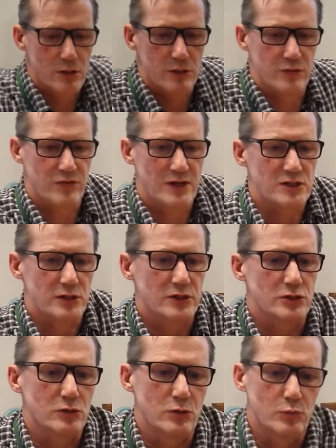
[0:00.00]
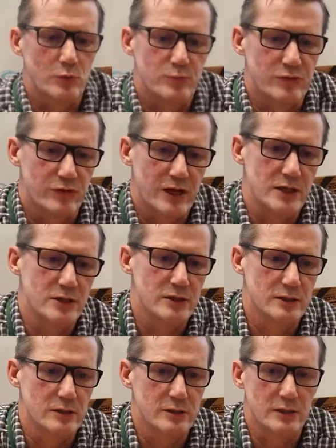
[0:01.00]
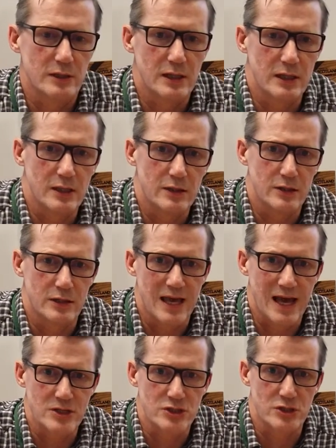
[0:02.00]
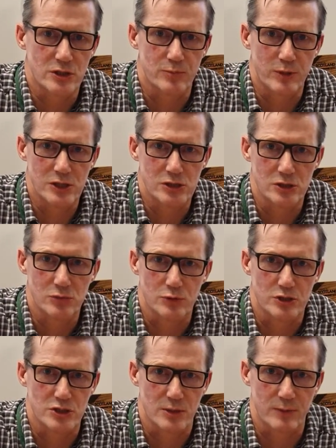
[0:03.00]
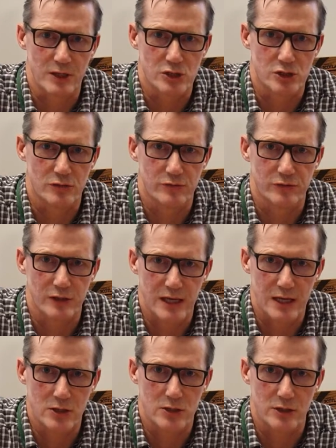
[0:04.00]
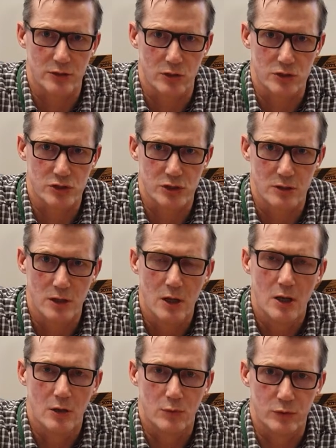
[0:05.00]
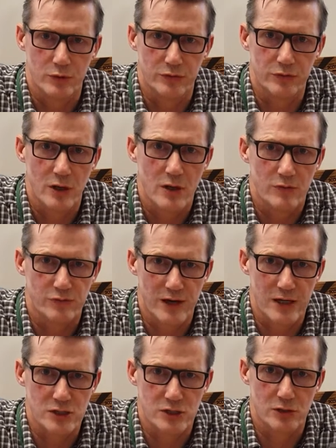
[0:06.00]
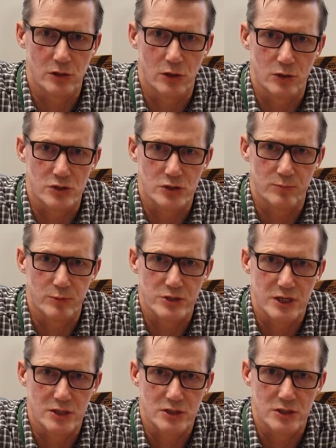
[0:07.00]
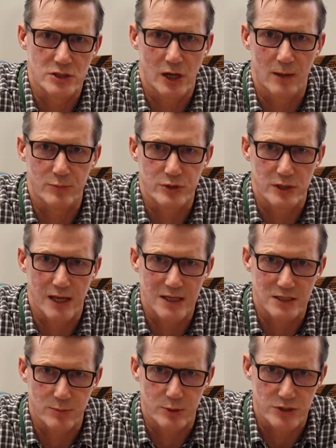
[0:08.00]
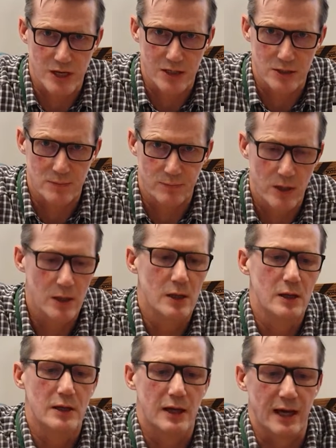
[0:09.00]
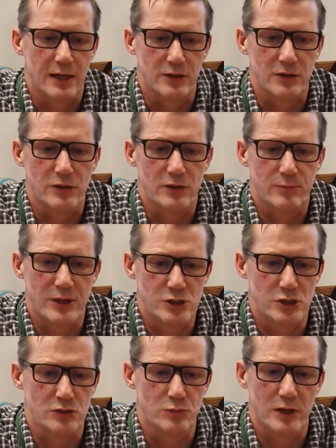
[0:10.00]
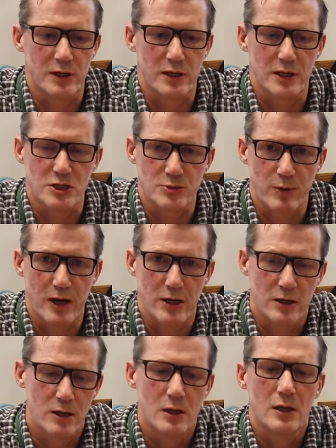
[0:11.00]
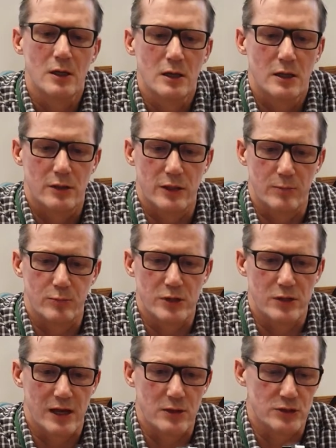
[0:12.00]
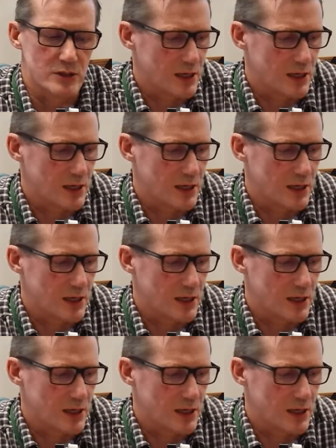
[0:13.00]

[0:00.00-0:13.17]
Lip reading: the ventilator will provide the gas to the patient, which is a mixture of air and oxygen, with fractional oxygen percentages up to 80%. And the patient, when they expire, they breathe out